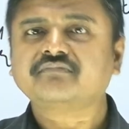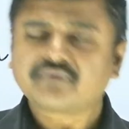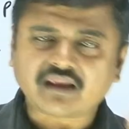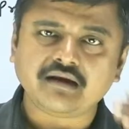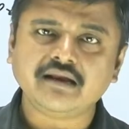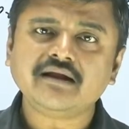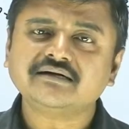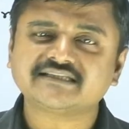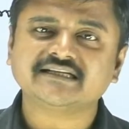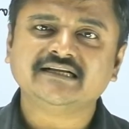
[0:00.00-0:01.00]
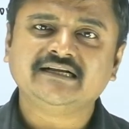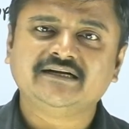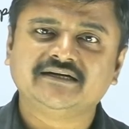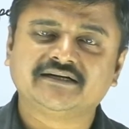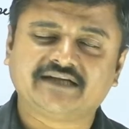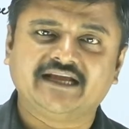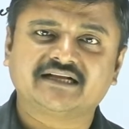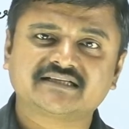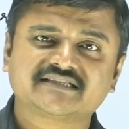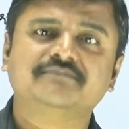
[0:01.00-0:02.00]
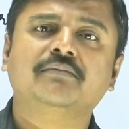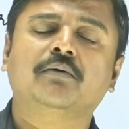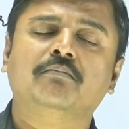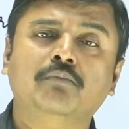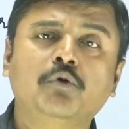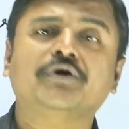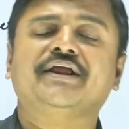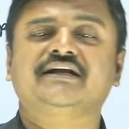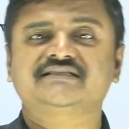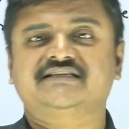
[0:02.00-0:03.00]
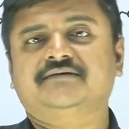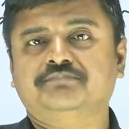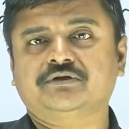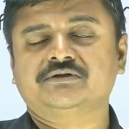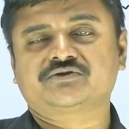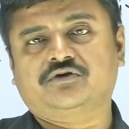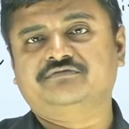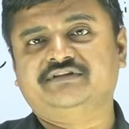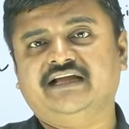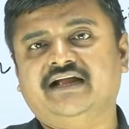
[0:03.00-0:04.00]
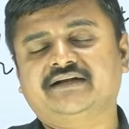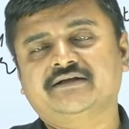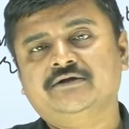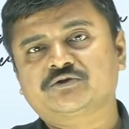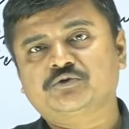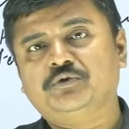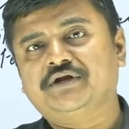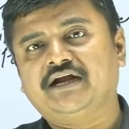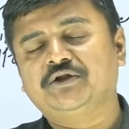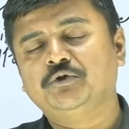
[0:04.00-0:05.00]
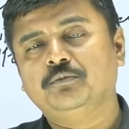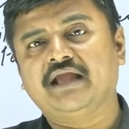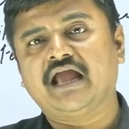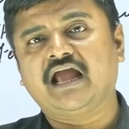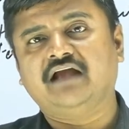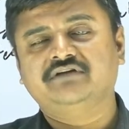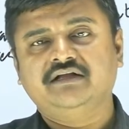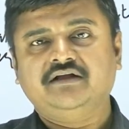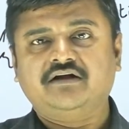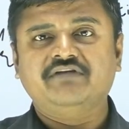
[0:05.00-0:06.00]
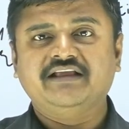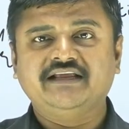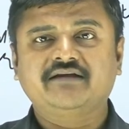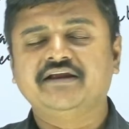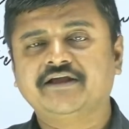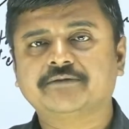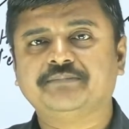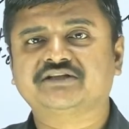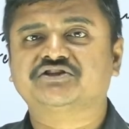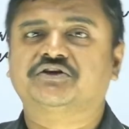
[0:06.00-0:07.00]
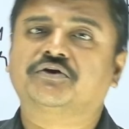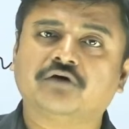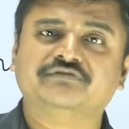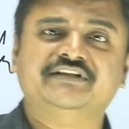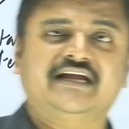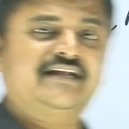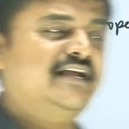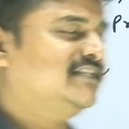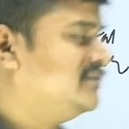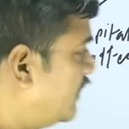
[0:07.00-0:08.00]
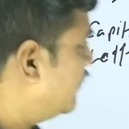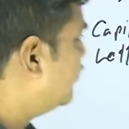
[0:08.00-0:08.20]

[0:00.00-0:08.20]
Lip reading: Let's take some more examples of that so that you may have a very clear picture of that as well.